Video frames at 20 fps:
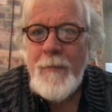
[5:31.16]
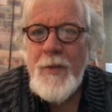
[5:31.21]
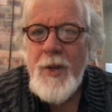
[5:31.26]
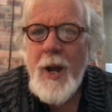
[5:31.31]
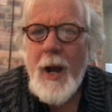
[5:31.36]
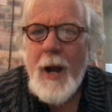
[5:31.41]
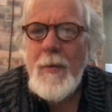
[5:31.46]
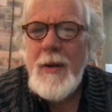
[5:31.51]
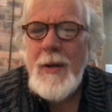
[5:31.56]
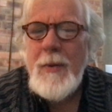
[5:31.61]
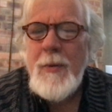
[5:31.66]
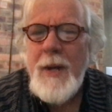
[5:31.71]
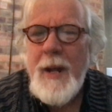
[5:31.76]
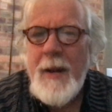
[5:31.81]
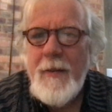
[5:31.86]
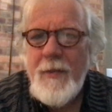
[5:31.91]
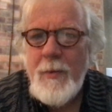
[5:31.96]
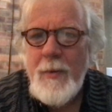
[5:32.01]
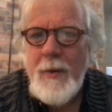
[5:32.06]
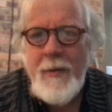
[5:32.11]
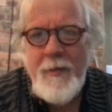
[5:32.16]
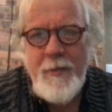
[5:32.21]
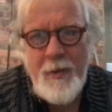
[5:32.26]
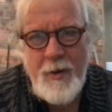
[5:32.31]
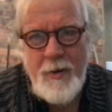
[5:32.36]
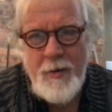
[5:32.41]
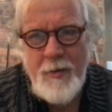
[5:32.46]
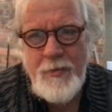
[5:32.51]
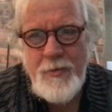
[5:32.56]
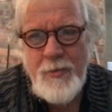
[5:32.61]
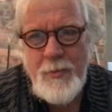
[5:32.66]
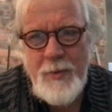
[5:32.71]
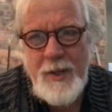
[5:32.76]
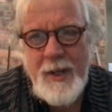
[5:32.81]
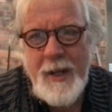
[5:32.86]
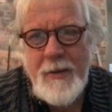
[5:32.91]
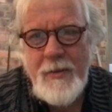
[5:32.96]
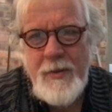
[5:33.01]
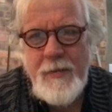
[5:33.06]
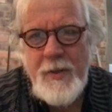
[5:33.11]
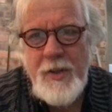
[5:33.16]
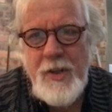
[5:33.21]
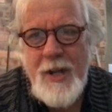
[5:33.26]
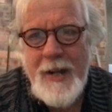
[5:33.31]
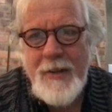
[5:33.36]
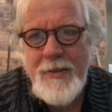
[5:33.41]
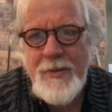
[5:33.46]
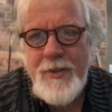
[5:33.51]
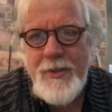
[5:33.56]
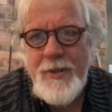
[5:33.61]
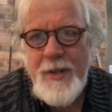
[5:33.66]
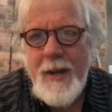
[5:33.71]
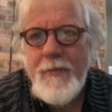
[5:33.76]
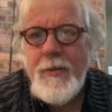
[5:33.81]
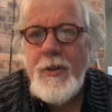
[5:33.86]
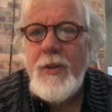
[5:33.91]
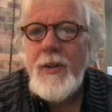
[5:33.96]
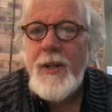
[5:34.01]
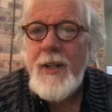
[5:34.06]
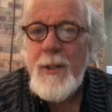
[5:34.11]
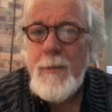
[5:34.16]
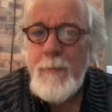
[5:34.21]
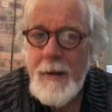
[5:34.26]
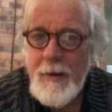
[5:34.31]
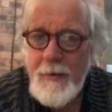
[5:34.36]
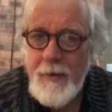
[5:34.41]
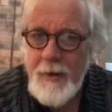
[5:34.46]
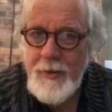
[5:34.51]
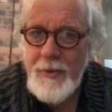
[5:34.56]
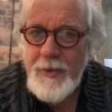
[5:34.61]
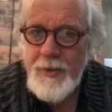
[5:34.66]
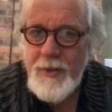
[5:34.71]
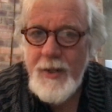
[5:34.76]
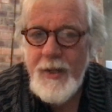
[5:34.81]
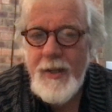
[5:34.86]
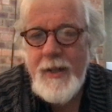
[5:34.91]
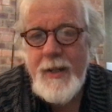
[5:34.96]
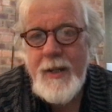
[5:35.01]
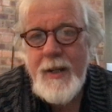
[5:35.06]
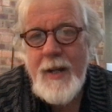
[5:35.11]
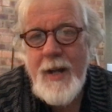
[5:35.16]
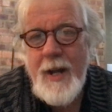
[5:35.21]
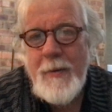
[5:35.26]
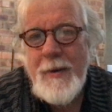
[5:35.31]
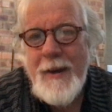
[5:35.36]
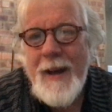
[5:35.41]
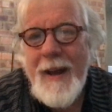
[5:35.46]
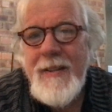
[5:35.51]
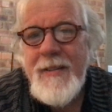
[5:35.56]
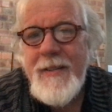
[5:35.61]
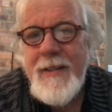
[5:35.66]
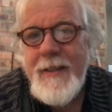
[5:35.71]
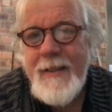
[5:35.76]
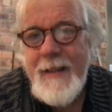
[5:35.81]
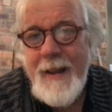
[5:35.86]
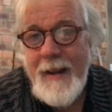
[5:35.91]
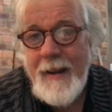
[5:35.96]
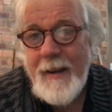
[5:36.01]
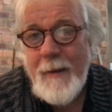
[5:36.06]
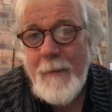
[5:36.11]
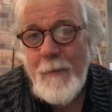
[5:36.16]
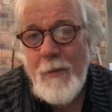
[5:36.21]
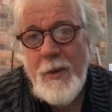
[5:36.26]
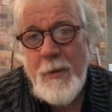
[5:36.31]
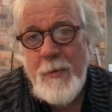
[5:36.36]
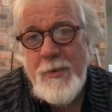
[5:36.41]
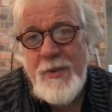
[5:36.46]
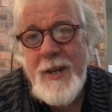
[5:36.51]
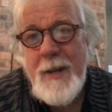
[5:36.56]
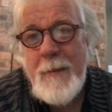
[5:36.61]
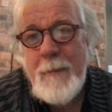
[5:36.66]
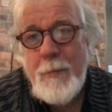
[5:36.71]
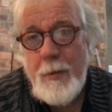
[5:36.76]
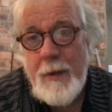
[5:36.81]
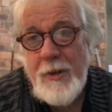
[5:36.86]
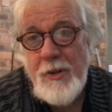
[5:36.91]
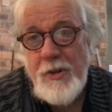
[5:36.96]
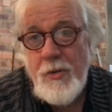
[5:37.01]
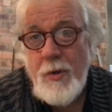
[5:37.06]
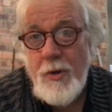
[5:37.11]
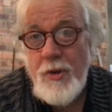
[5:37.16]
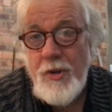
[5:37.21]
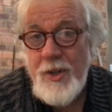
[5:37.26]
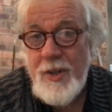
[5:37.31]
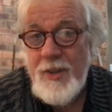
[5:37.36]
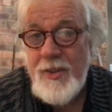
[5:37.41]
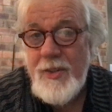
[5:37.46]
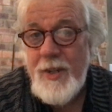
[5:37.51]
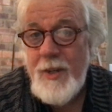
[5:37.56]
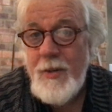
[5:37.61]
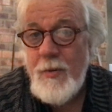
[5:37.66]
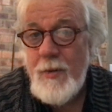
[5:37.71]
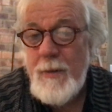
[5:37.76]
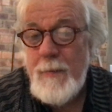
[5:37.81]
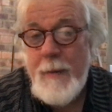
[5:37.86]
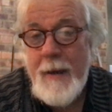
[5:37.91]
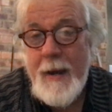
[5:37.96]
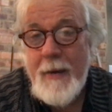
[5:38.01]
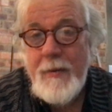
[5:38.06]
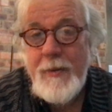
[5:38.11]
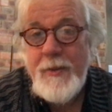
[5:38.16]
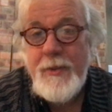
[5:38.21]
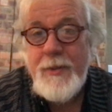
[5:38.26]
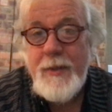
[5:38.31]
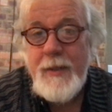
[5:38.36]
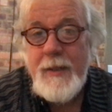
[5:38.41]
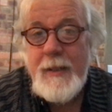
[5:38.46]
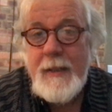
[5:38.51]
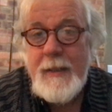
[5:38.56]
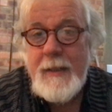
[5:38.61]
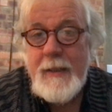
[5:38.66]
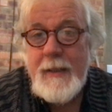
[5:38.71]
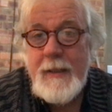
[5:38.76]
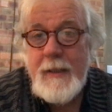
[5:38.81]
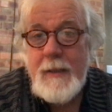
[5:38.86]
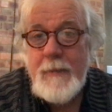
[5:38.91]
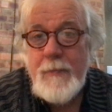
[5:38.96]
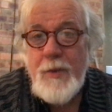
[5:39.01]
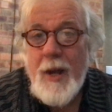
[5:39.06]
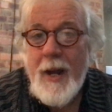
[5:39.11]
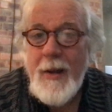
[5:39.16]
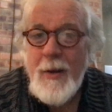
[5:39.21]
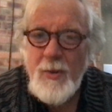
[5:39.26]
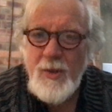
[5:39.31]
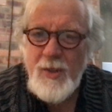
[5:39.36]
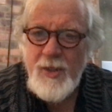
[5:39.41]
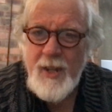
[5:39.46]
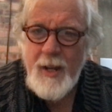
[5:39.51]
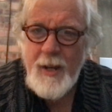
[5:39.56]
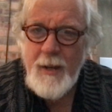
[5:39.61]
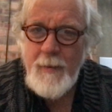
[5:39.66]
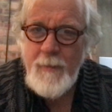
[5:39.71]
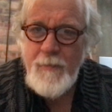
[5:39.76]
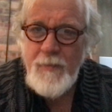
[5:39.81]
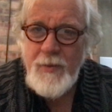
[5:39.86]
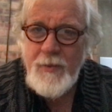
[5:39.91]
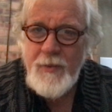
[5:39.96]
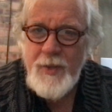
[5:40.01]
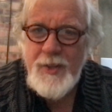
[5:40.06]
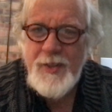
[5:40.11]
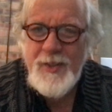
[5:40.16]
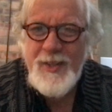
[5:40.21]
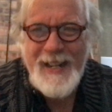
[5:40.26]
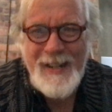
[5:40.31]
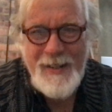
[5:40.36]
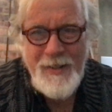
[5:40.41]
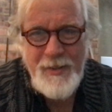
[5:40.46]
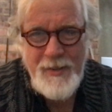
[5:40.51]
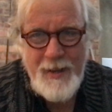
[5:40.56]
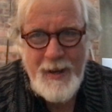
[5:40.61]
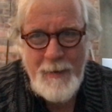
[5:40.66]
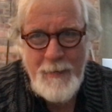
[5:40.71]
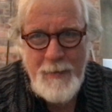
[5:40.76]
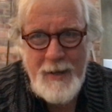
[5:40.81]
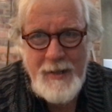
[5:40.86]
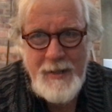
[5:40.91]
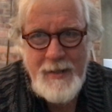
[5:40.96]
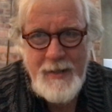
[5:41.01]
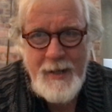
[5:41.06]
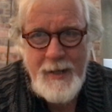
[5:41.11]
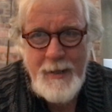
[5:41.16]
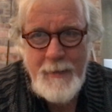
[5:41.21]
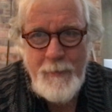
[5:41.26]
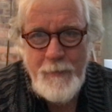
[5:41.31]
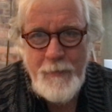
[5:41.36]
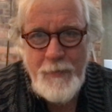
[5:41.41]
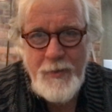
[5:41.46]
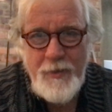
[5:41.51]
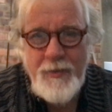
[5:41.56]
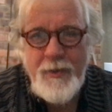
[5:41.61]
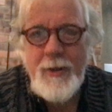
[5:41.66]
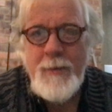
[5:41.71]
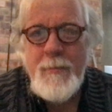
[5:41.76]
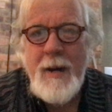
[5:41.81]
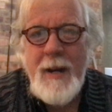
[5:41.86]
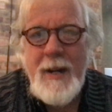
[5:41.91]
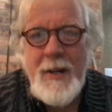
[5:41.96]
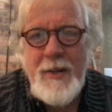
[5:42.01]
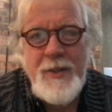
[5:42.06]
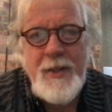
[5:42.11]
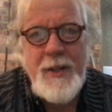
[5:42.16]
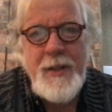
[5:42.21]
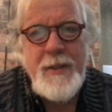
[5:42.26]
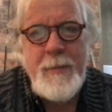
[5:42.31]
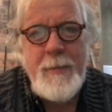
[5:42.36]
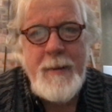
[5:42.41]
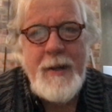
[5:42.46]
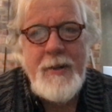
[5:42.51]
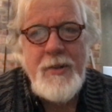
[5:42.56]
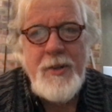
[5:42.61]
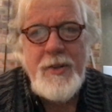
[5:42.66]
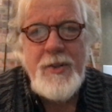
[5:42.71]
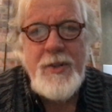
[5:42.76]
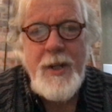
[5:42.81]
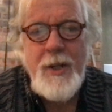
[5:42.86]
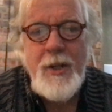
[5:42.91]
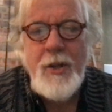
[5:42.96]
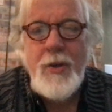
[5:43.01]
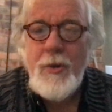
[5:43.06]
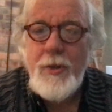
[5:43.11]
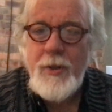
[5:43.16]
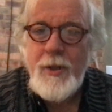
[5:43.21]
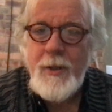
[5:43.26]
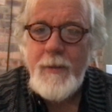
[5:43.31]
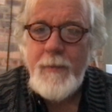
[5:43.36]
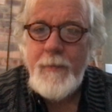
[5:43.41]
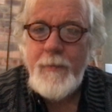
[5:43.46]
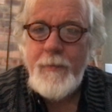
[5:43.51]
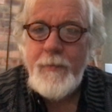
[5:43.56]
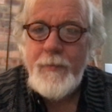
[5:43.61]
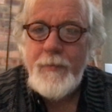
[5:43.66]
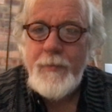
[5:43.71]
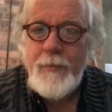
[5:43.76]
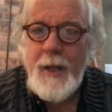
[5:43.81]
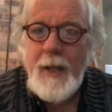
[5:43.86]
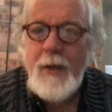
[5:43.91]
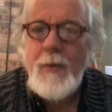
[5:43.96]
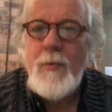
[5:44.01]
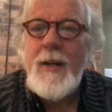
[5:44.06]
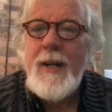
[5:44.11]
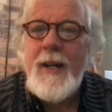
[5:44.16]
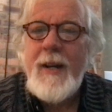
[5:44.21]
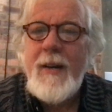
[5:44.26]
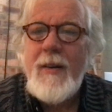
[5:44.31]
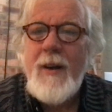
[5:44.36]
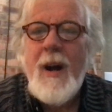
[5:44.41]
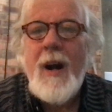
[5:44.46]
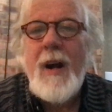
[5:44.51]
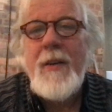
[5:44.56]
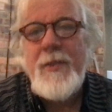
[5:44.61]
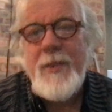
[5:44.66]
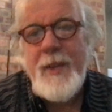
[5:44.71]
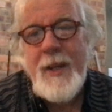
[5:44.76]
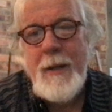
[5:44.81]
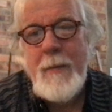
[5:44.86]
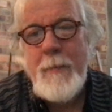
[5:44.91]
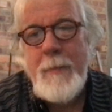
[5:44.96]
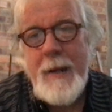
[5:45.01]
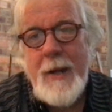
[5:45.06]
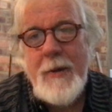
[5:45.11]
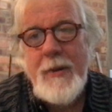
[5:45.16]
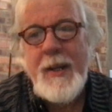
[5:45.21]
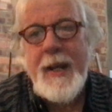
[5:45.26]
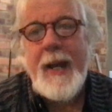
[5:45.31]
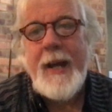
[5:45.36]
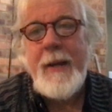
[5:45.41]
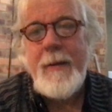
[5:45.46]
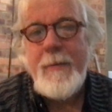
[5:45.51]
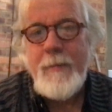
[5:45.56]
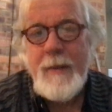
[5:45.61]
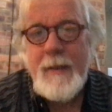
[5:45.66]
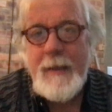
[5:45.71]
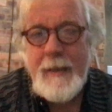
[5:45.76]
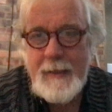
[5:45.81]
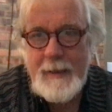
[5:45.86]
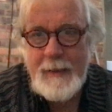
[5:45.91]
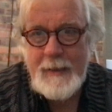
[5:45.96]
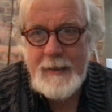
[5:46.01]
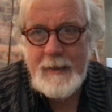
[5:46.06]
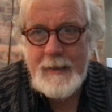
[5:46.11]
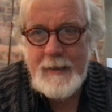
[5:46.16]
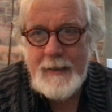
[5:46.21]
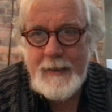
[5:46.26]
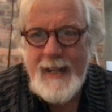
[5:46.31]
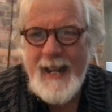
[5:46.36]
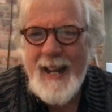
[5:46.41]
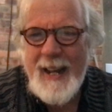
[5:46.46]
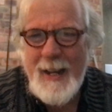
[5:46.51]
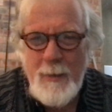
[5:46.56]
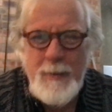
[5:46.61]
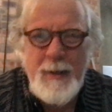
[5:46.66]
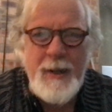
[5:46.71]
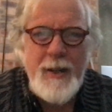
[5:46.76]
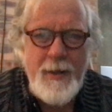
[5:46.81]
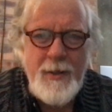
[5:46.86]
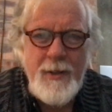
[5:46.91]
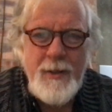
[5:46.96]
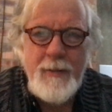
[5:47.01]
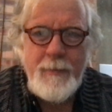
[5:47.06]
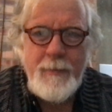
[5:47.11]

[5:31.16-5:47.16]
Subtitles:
I really want everyone involved with a Ghost of a Chance to have a good experience, and I would hate to think that there was any pressure on Justin or his parents. I also, for the second time that day, feel my instincts about Justin are good. He will, I think, be okay. Yeah, he'll be good.